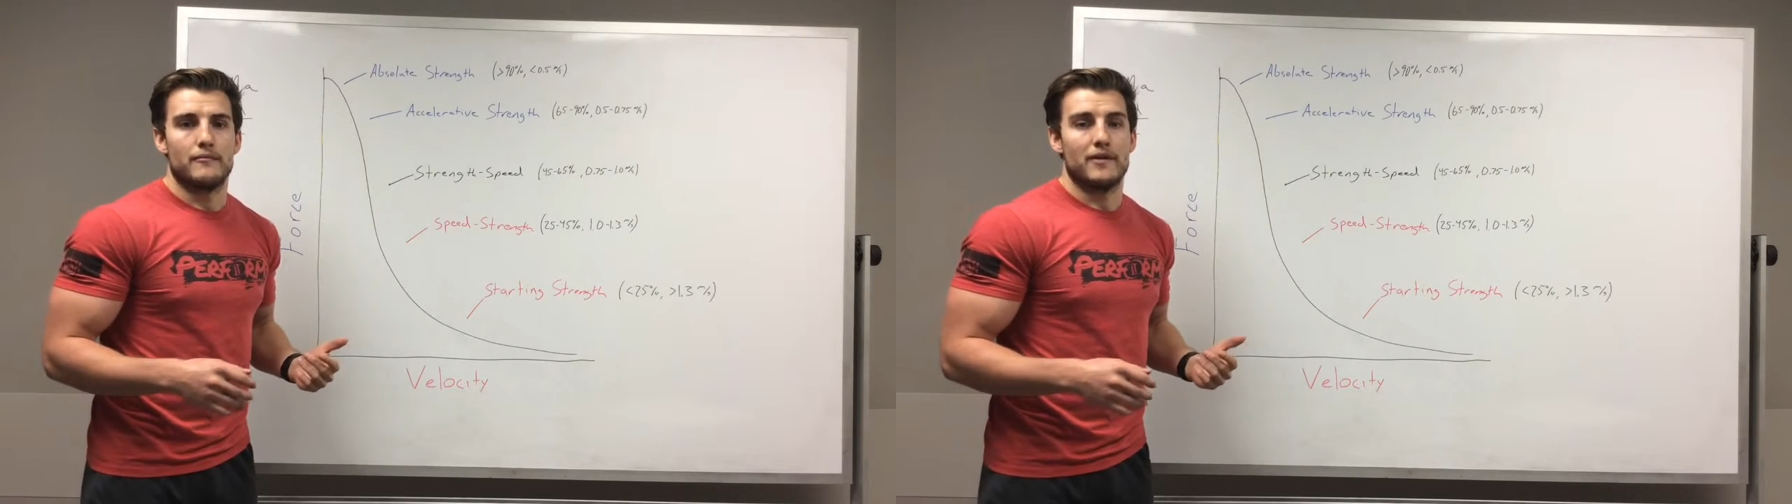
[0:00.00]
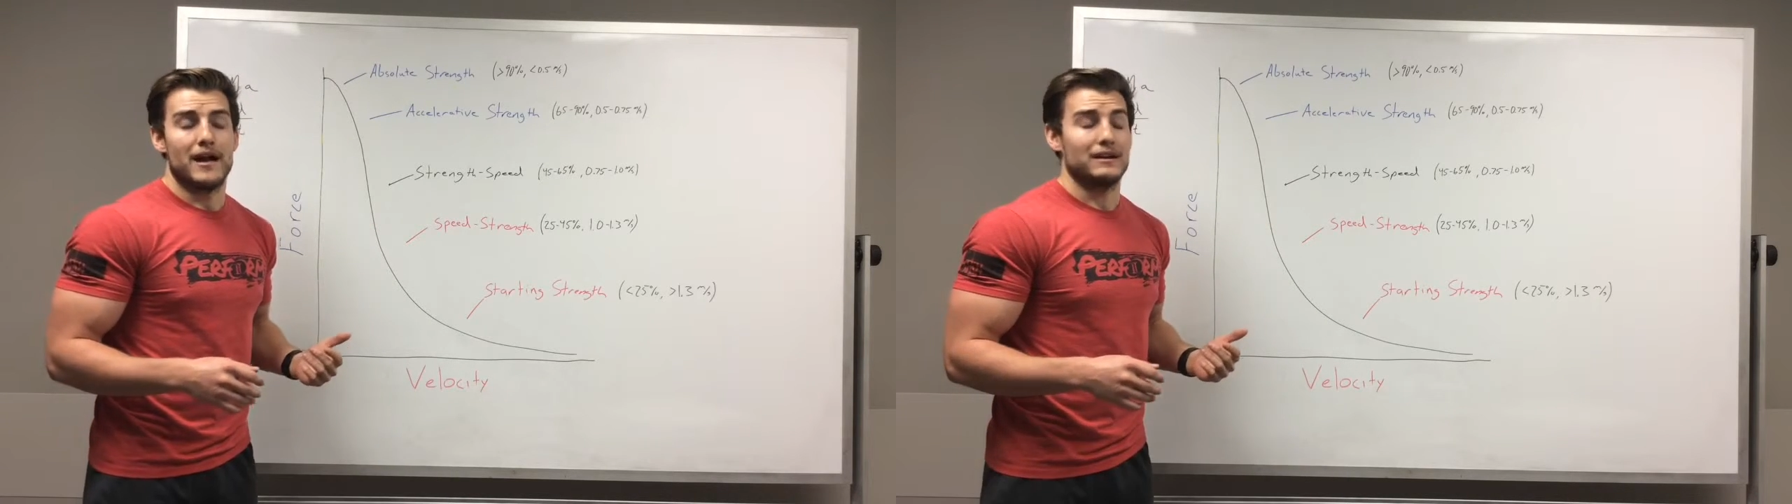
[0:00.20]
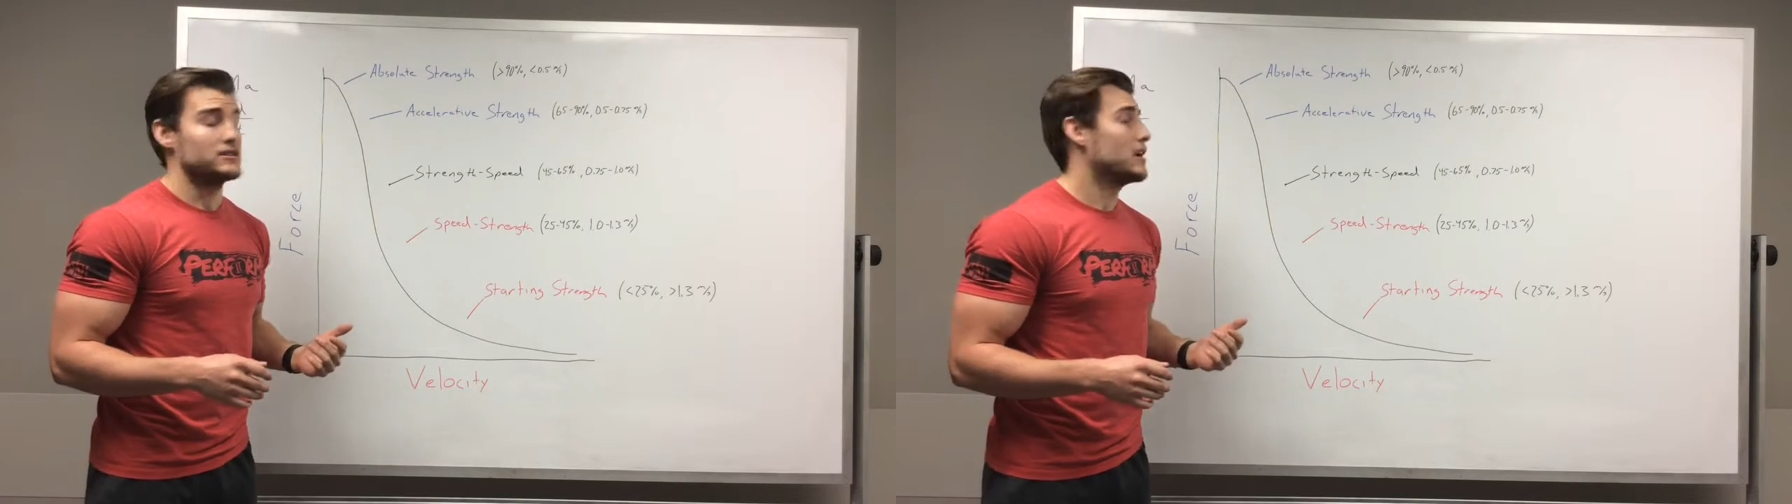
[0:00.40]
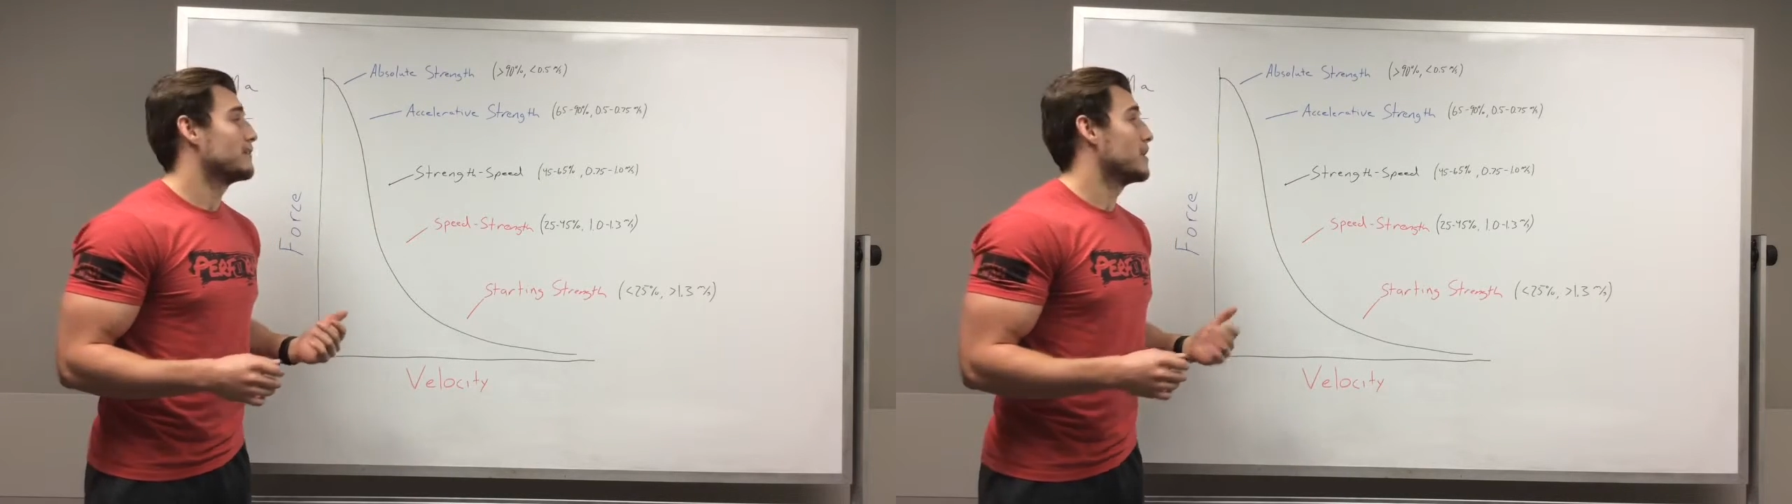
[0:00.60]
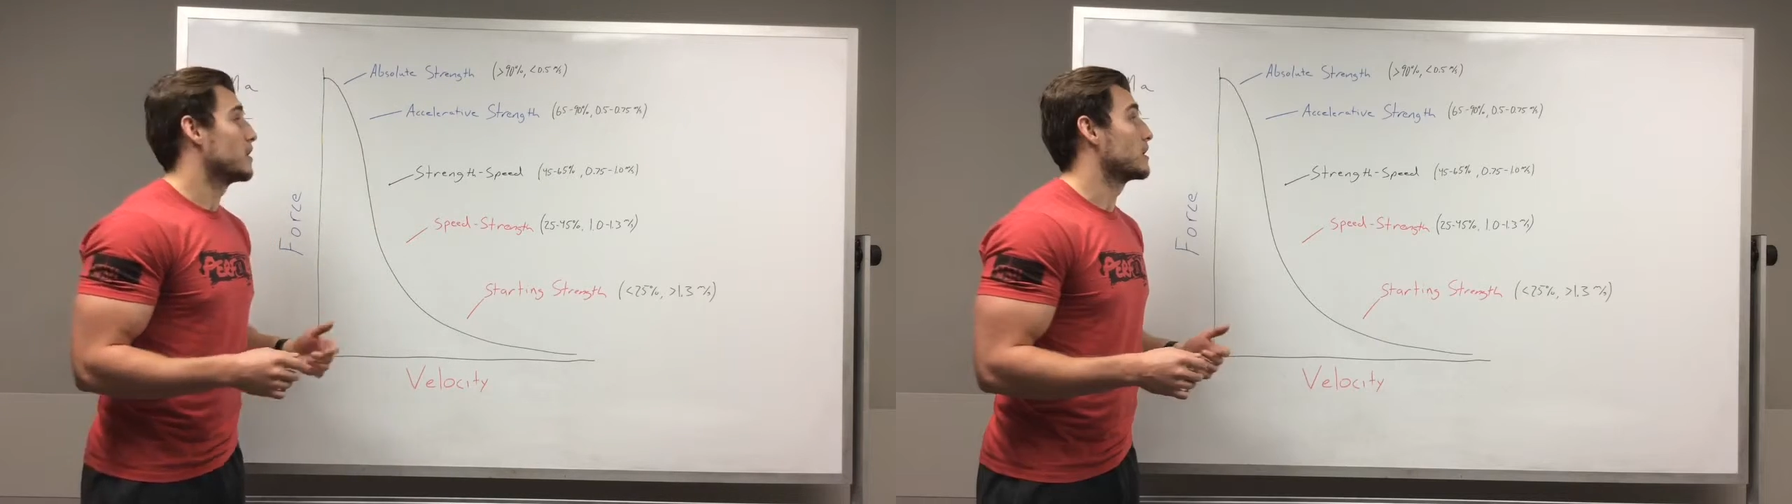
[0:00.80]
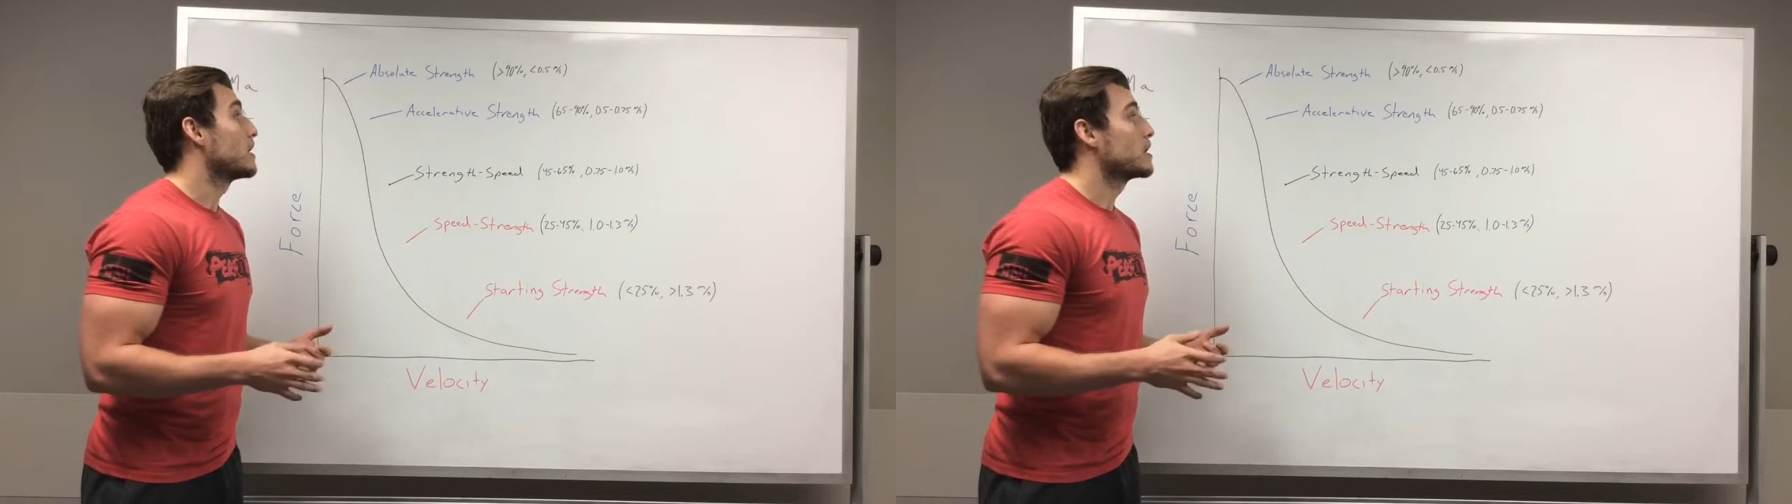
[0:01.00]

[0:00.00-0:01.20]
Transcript: max of our